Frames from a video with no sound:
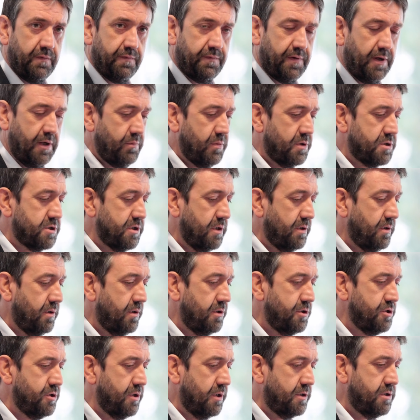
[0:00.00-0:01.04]
famous in the
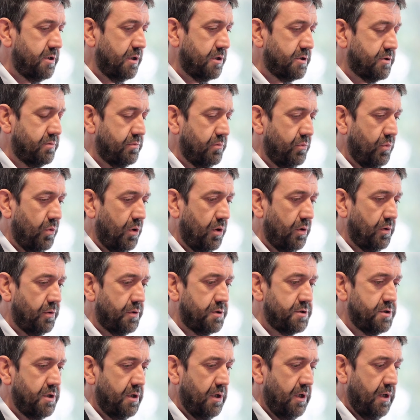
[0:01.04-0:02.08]
genetics
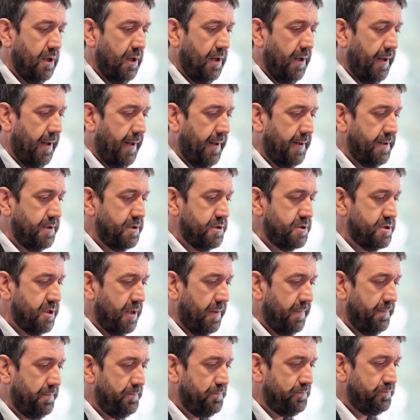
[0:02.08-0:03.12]
world.
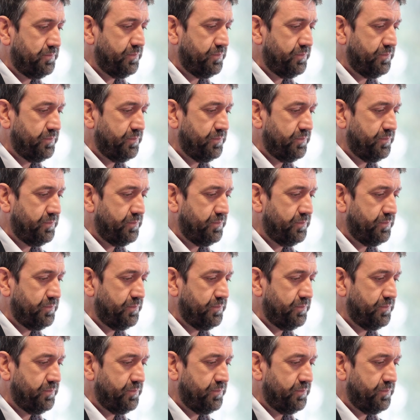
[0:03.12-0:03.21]
And